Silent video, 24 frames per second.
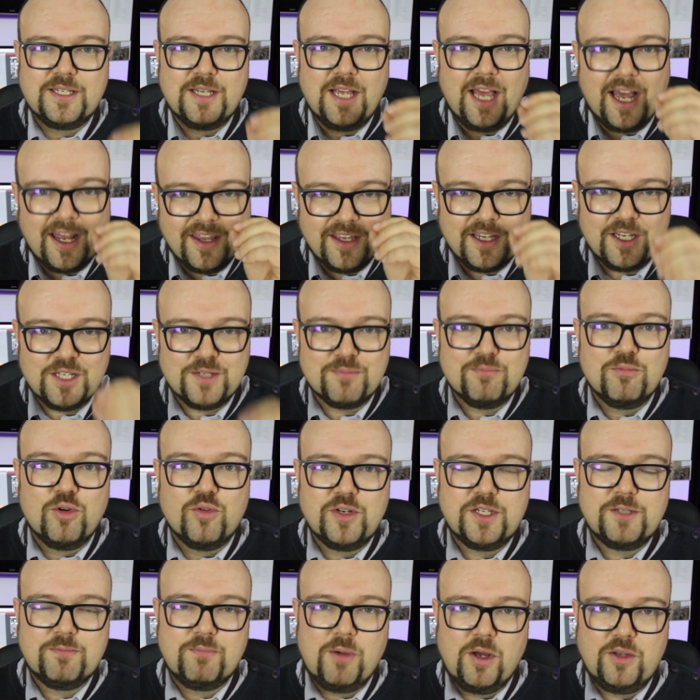I think it's more
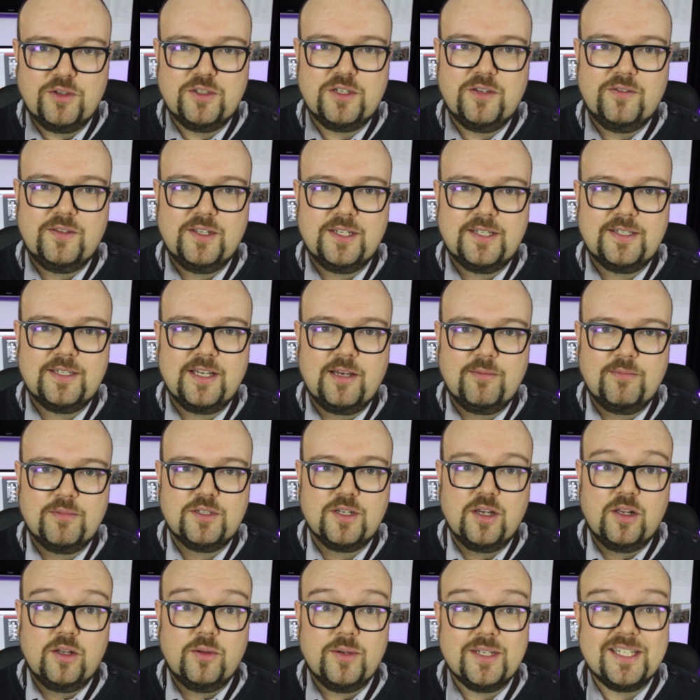responsive than the Selma
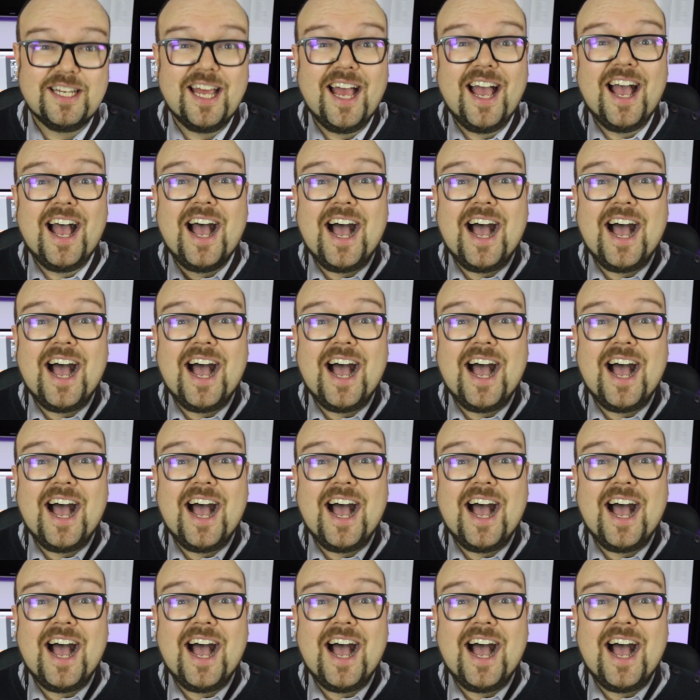Soloist.